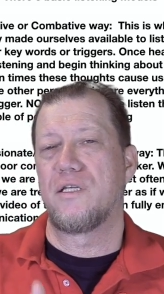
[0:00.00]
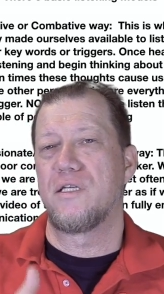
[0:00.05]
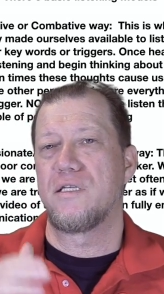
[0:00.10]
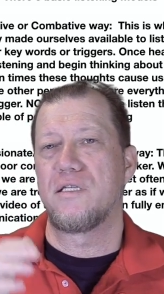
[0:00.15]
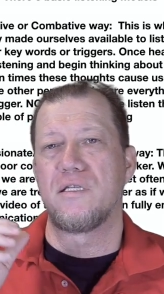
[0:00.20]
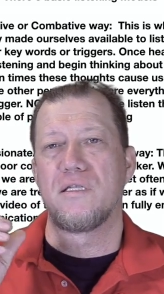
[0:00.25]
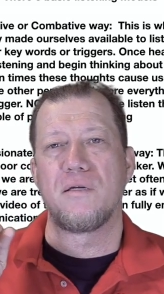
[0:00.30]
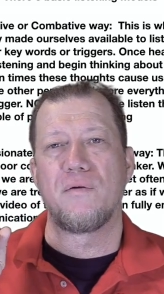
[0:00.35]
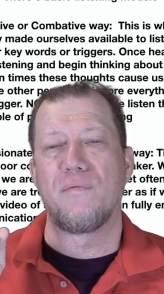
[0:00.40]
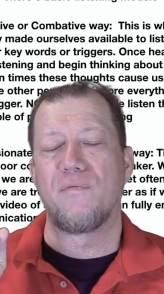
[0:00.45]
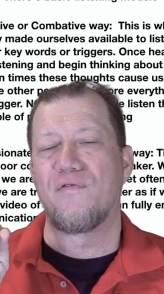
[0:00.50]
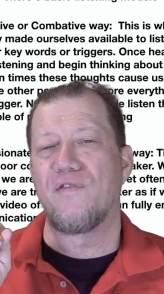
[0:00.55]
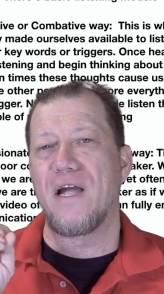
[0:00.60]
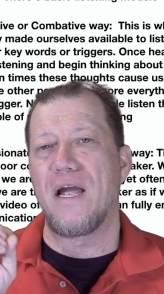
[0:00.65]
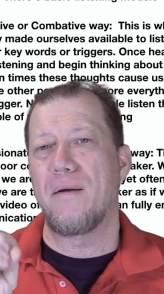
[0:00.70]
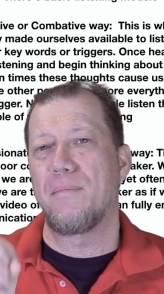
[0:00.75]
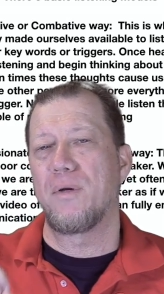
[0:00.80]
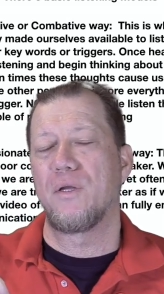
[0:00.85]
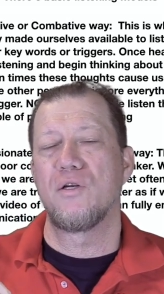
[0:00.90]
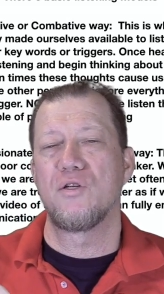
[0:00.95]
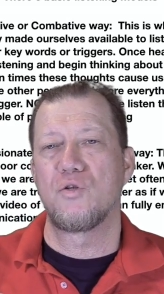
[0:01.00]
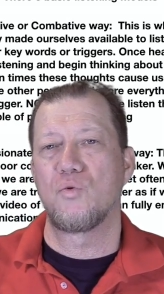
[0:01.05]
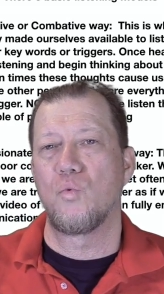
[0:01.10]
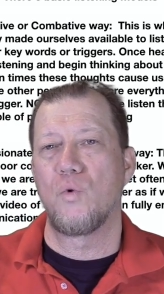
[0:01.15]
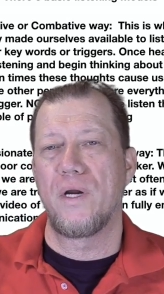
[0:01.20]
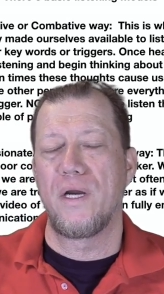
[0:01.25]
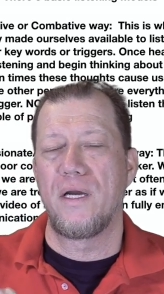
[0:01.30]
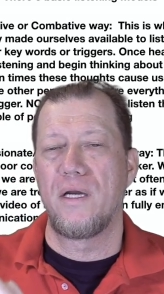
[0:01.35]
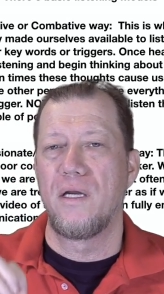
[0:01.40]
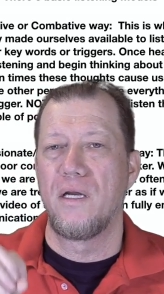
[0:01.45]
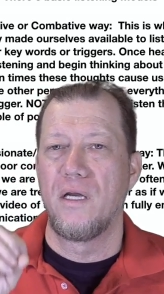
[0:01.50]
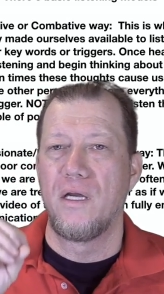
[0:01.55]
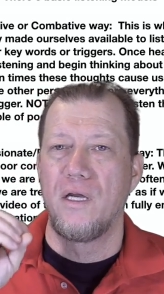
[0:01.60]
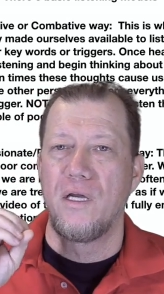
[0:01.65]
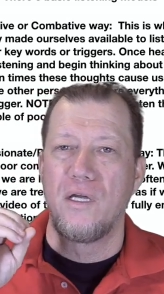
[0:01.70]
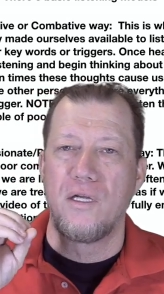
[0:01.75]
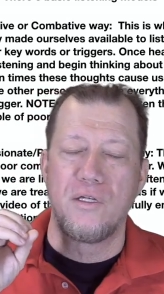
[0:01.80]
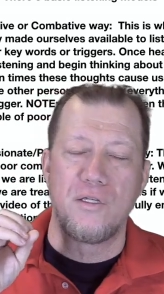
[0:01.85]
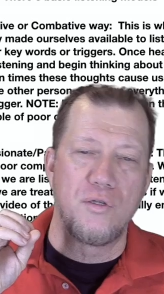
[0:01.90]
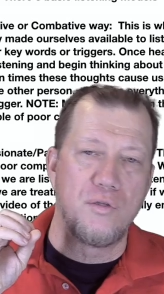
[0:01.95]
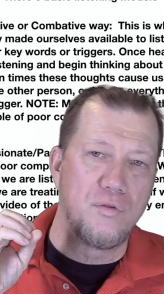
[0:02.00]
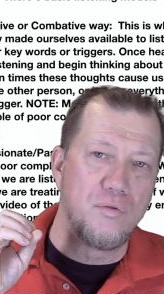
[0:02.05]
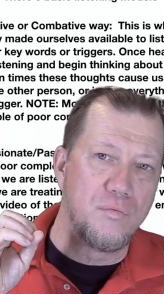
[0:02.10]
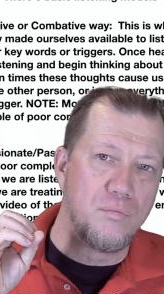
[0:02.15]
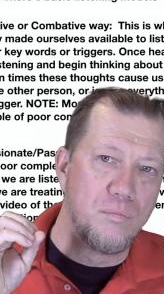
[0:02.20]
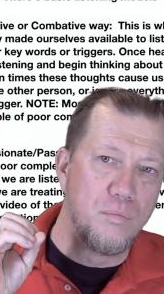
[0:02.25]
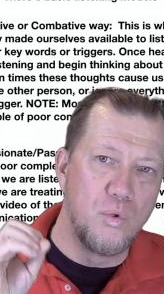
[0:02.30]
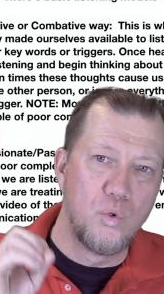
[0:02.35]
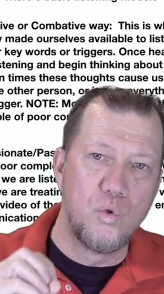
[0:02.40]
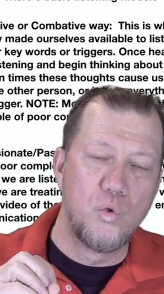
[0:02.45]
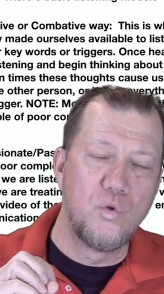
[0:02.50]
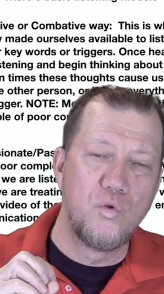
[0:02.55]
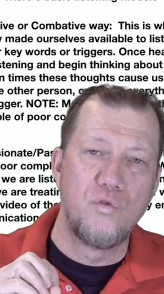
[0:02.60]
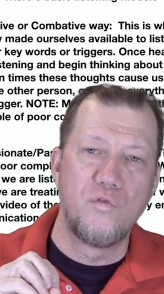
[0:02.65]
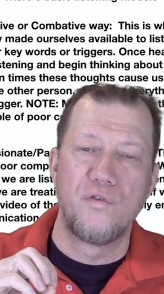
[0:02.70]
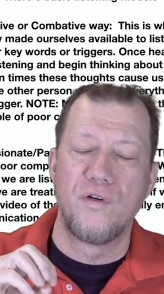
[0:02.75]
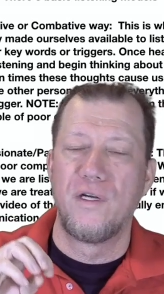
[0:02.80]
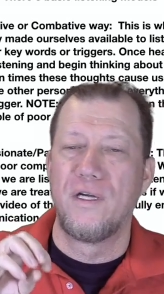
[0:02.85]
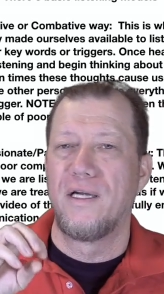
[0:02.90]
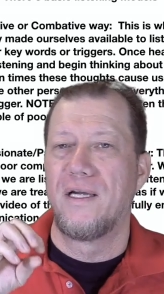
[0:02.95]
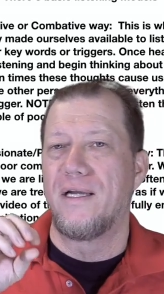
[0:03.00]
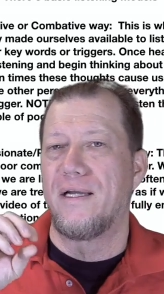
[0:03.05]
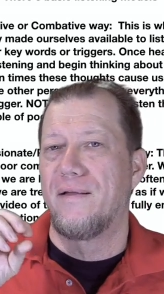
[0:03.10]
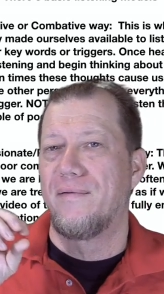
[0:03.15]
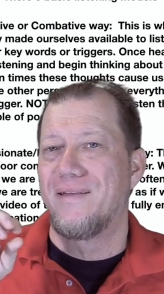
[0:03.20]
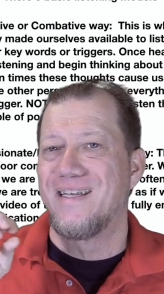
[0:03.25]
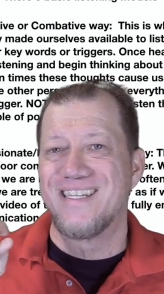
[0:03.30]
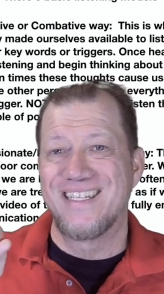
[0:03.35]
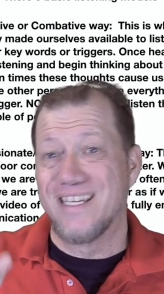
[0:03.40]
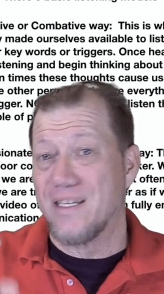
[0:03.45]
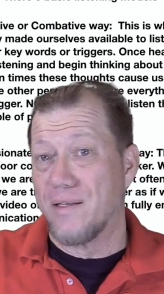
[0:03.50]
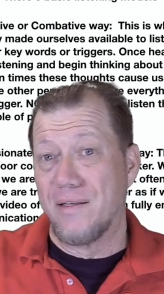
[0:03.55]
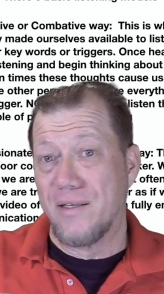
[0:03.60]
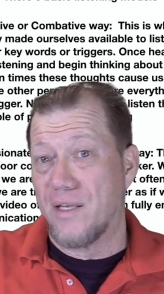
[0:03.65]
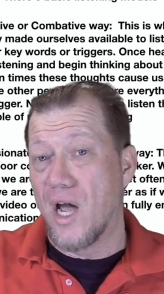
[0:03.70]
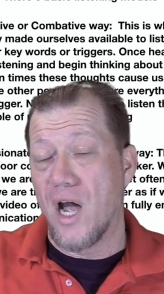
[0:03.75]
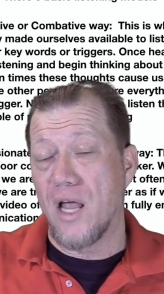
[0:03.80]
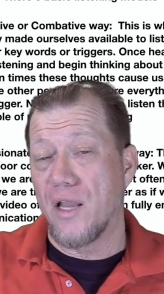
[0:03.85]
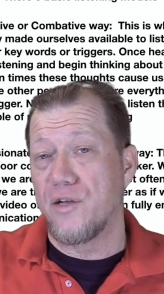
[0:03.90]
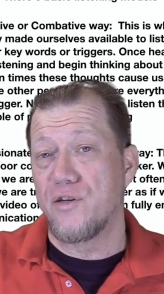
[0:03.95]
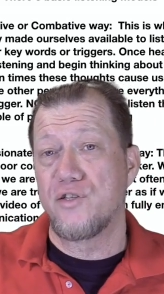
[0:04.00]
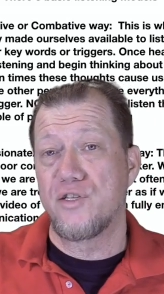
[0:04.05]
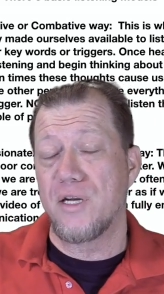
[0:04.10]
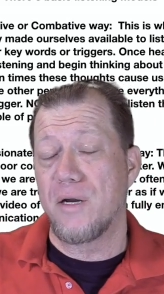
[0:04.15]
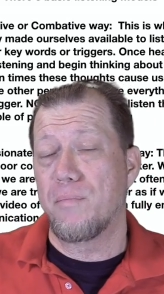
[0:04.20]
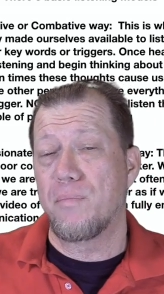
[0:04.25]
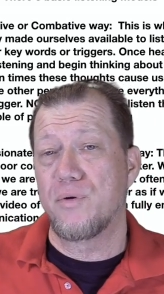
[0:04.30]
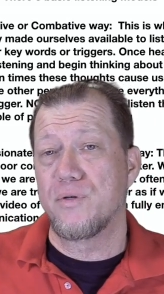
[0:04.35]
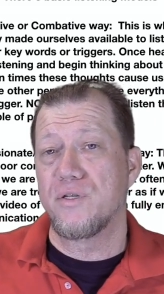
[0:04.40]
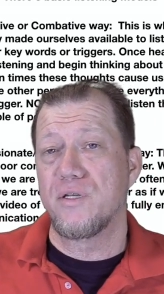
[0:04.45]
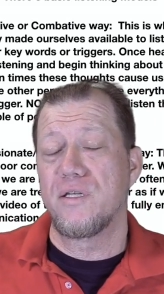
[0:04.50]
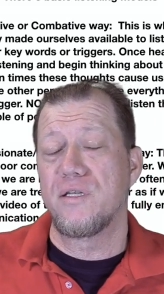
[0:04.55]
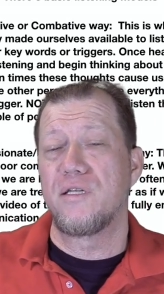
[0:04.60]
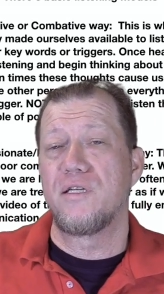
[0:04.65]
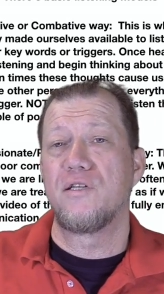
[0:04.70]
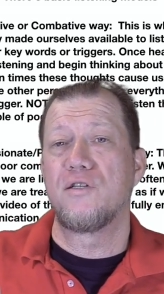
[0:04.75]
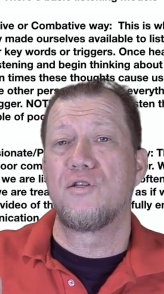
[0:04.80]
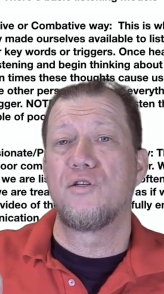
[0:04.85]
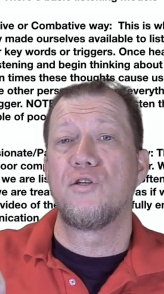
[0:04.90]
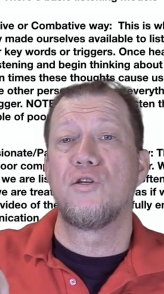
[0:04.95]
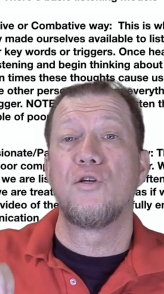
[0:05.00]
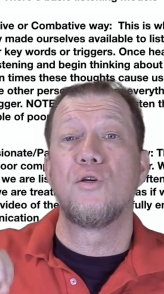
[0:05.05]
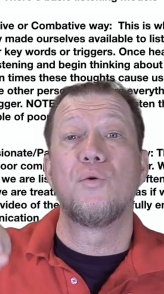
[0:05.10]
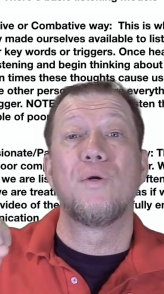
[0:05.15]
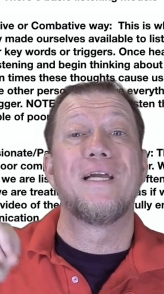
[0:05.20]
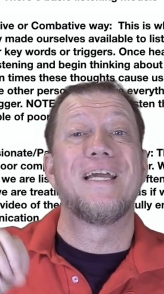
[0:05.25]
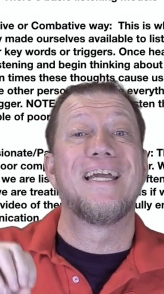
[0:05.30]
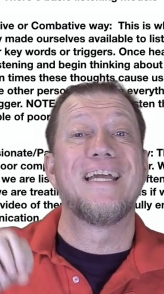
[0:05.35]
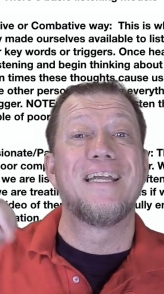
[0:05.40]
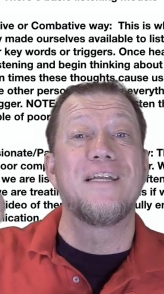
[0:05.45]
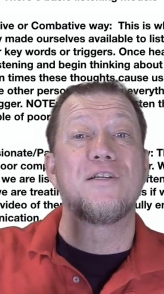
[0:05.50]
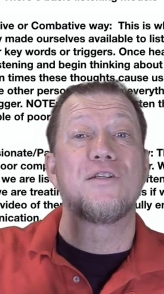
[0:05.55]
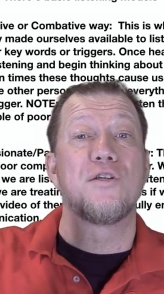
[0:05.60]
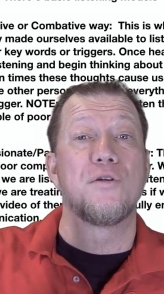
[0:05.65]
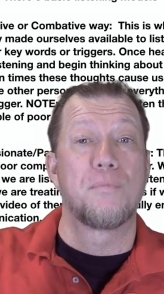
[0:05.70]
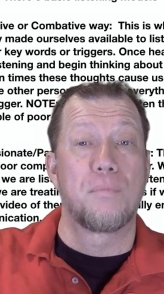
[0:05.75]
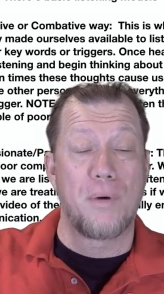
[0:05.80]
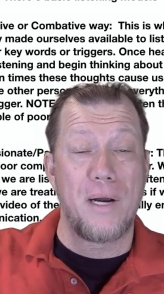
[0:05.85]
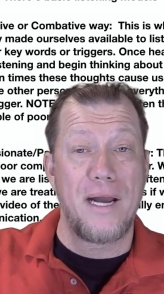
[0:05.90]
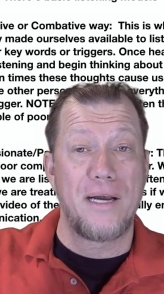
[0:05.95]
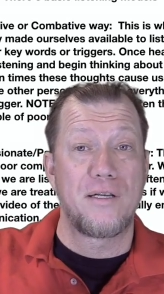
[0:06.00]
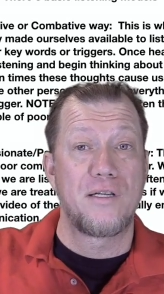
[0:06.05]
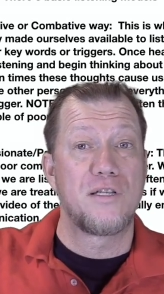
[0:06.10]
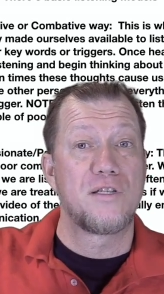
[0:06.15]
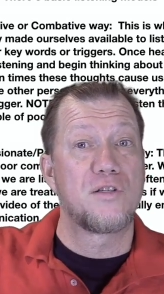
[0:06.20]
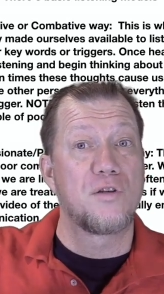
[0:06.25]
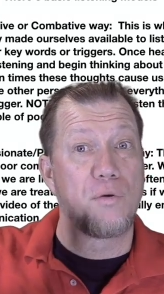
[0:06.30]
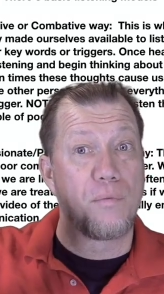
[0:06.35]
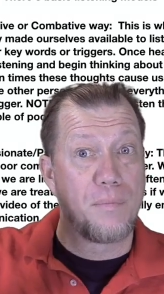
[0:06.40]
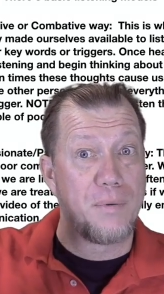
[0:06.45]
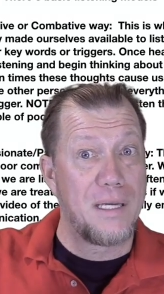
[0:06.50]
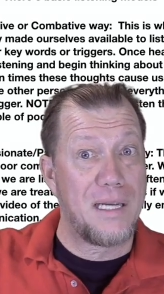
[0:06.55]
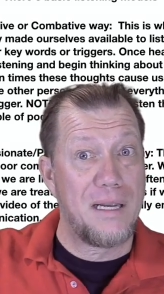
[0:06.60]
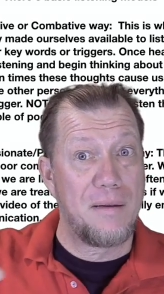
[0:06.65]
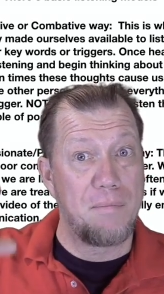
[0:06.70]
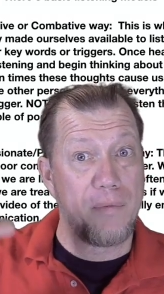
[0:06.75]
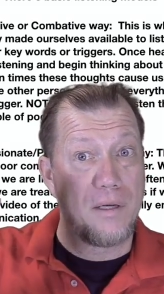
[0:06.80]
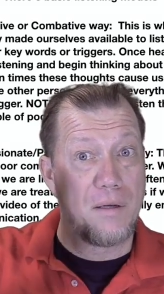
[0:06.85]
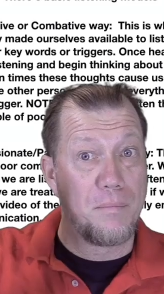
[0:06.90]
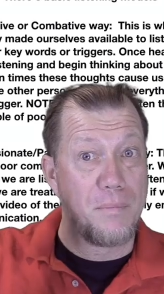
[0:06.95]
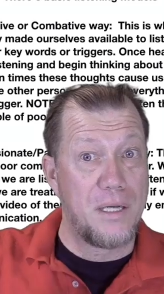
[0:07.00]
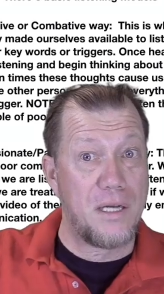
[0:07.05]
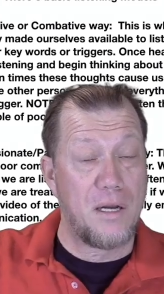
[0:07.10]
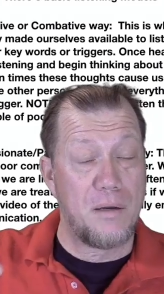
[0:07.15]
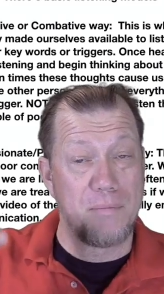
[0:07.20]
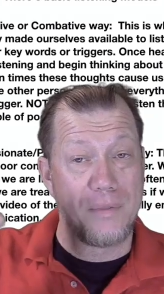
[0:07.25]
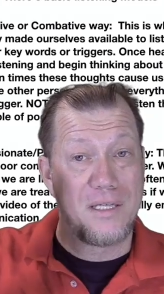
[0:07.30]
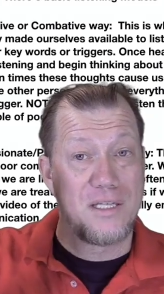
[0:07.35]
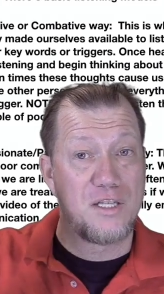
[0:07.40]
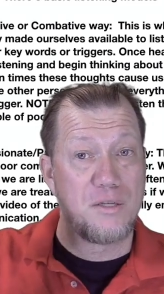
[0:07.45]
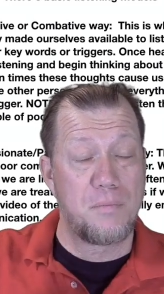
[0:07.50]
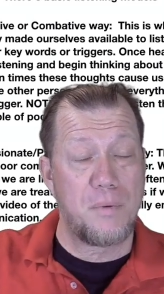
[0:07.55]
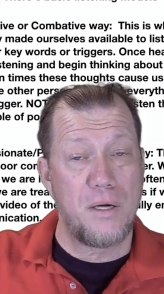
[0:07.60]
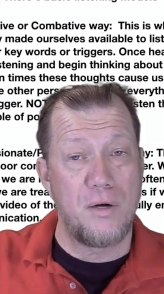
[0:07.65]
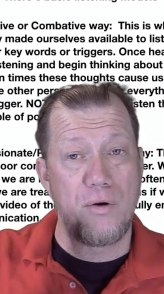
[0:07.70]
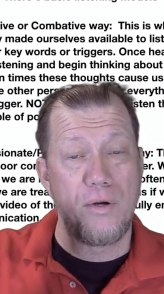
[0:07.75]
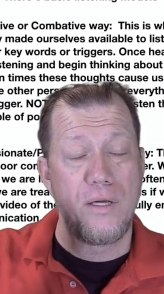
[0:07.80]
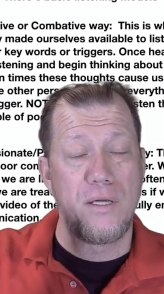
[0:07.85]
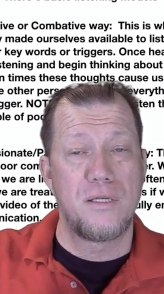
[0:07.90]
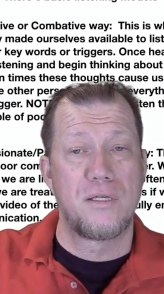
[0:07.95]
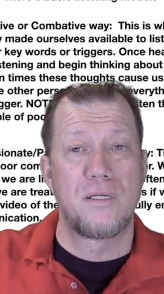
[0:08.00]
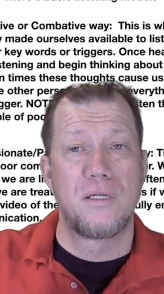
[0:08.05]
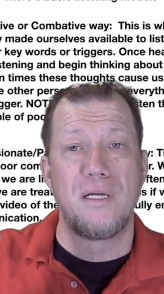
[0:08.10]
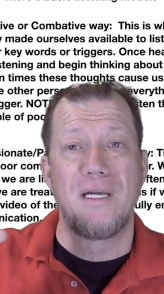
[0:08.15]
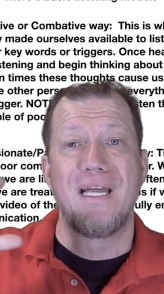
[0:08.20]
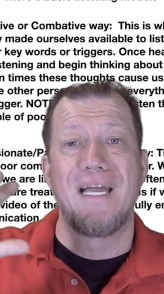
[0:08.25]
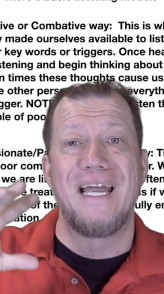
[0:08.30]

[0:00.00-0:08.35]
This is a fabulous way to move this knowledge that I'm presenting to you into practice, so it becomes experience,